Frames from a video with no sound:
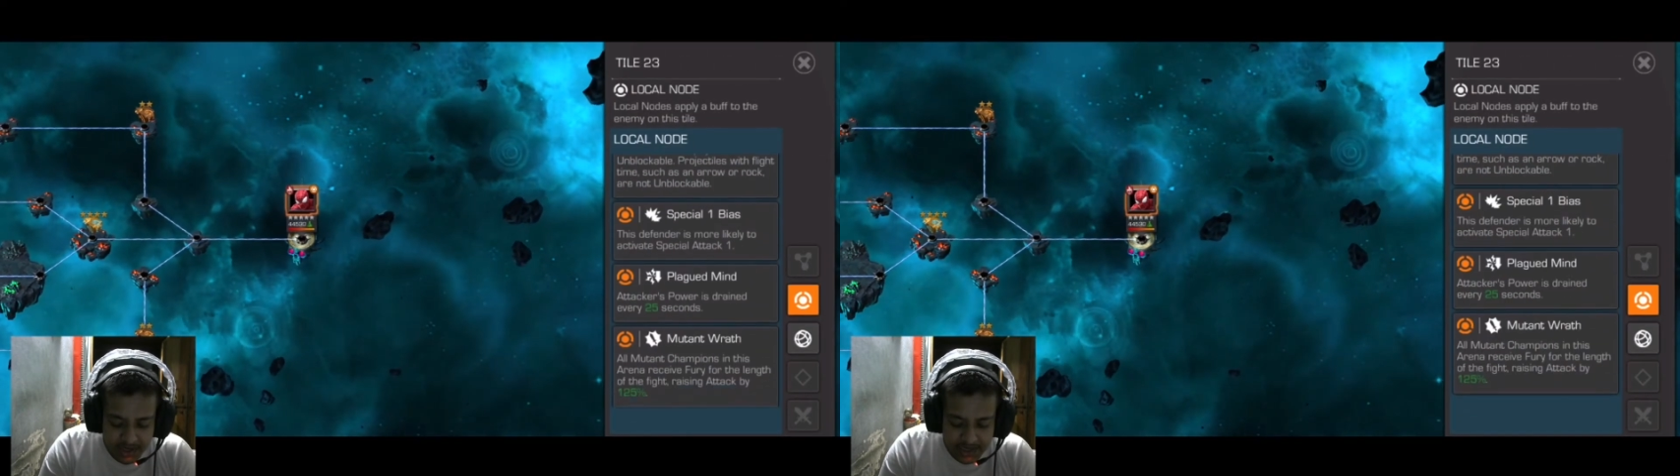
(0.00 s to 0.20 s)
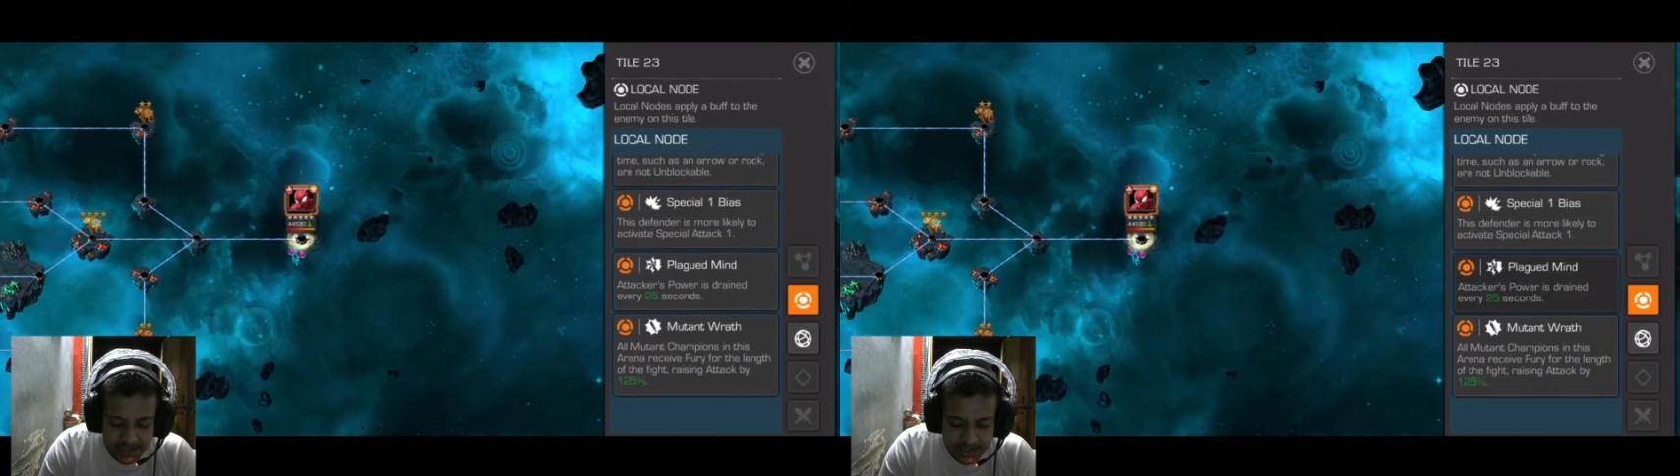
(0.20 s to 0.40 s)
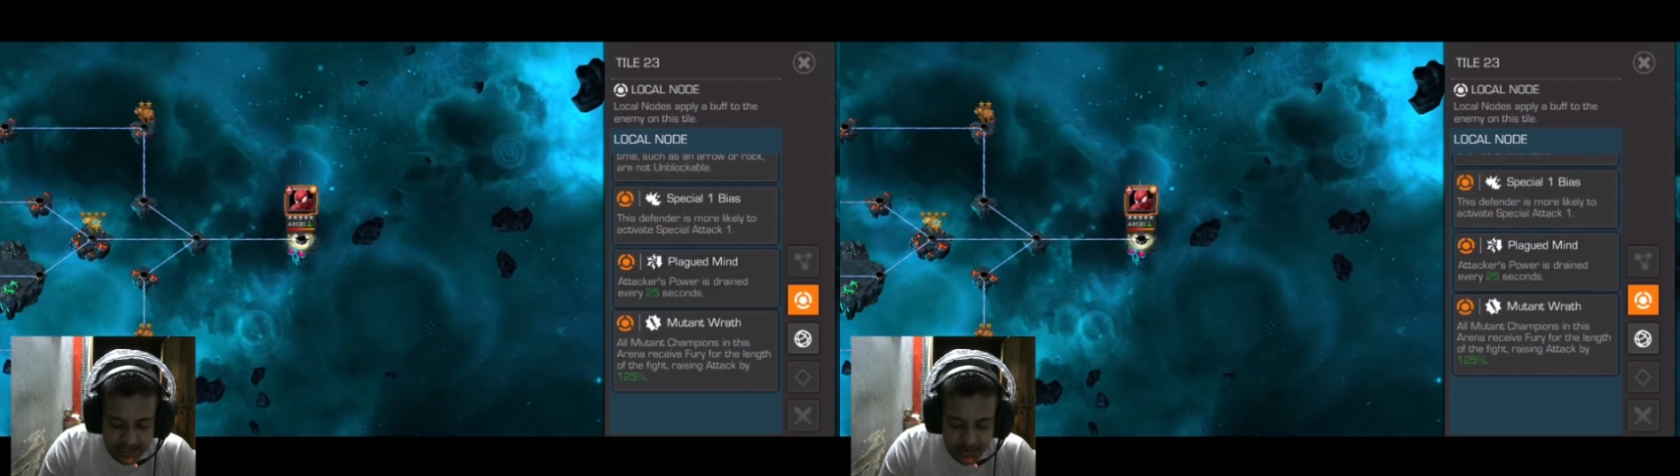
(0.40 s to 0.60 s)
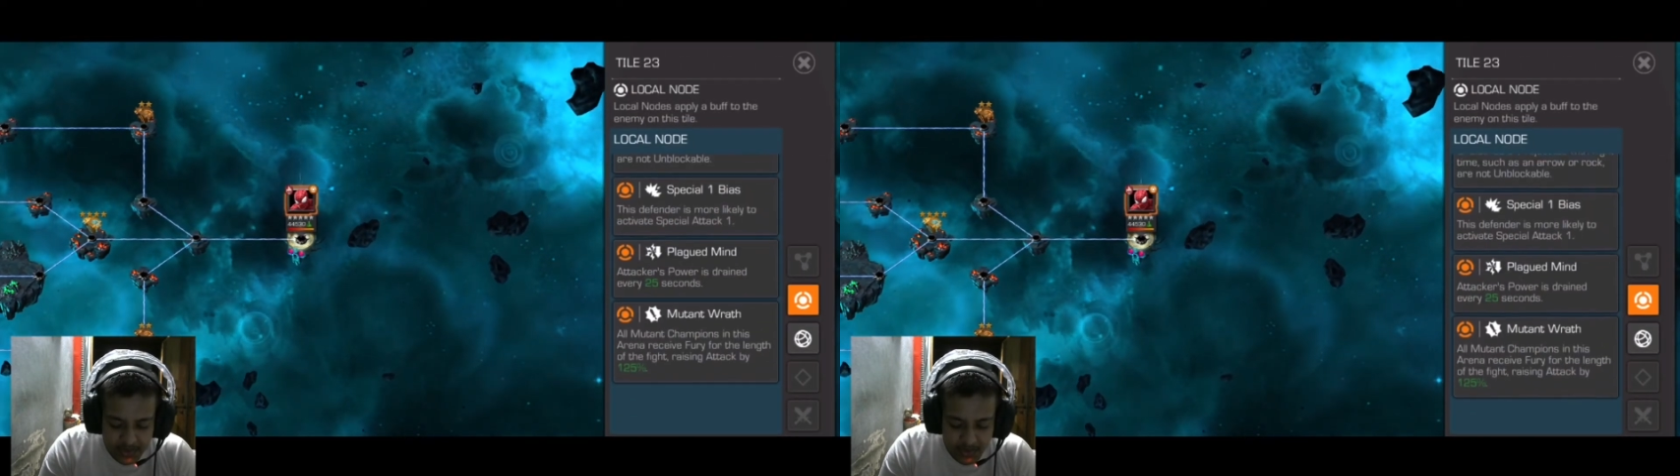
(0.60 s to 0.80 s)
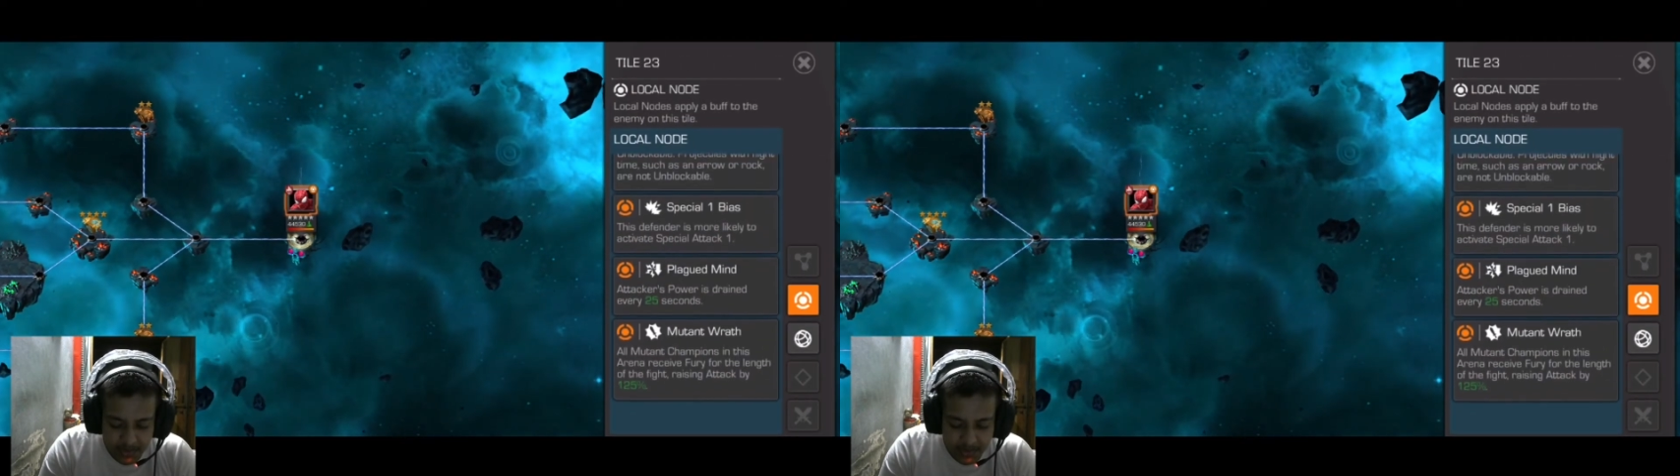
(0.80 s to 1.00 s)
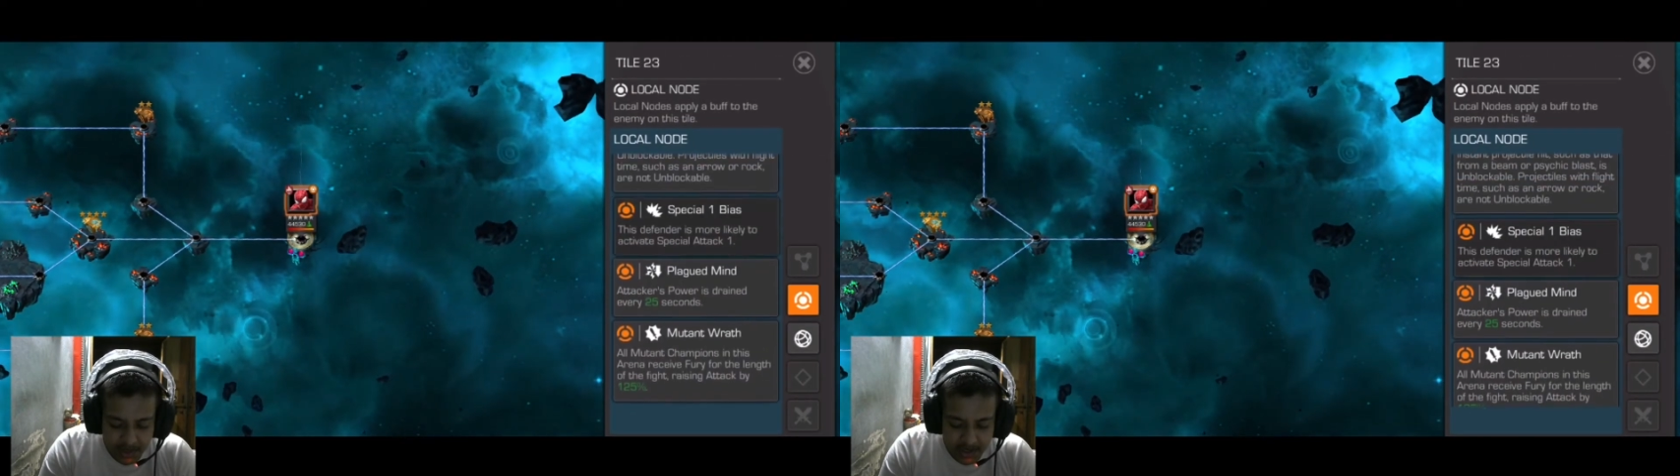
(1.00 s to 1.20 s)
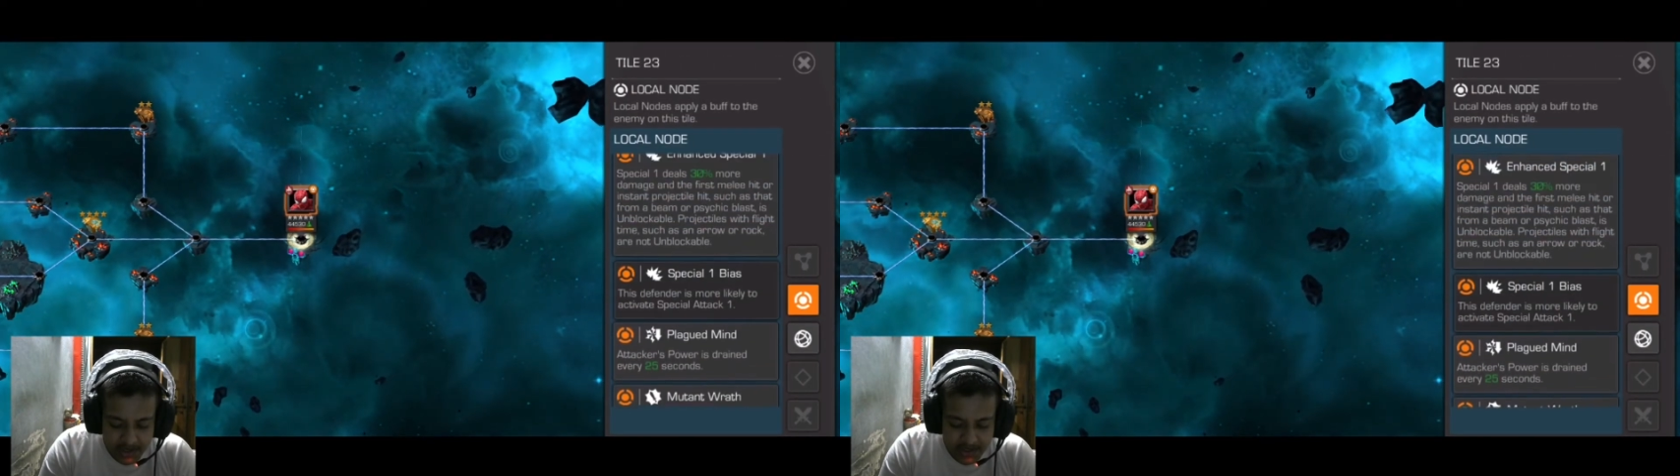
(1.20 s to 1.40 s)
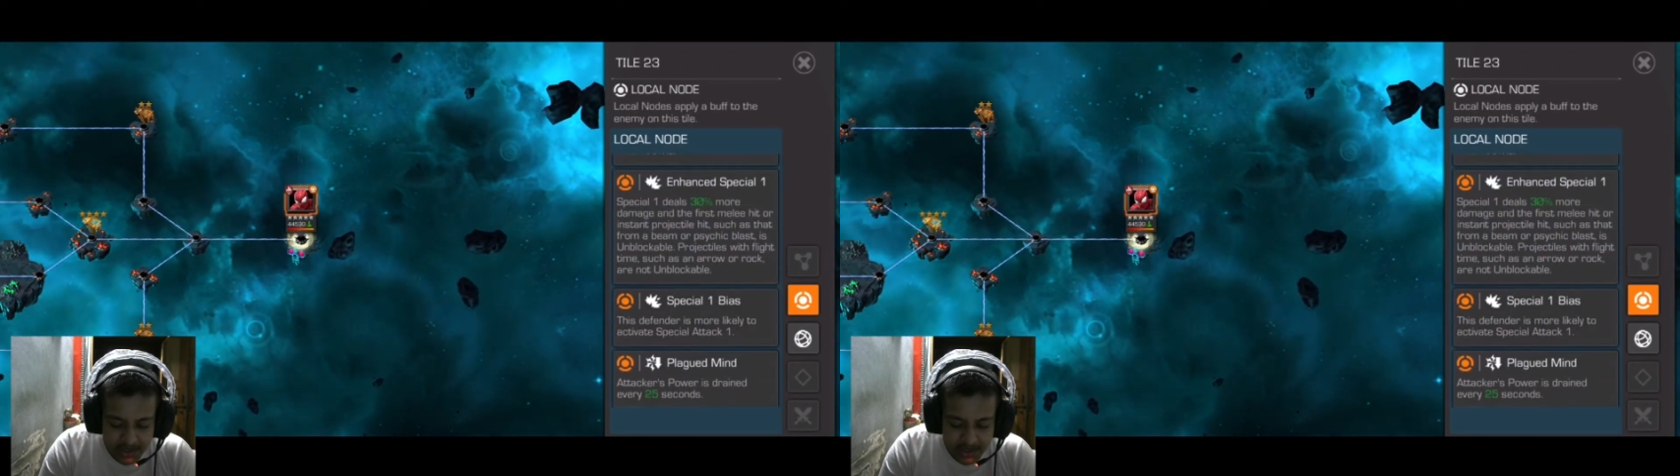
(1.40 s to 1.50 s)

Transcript: is SP1 bias,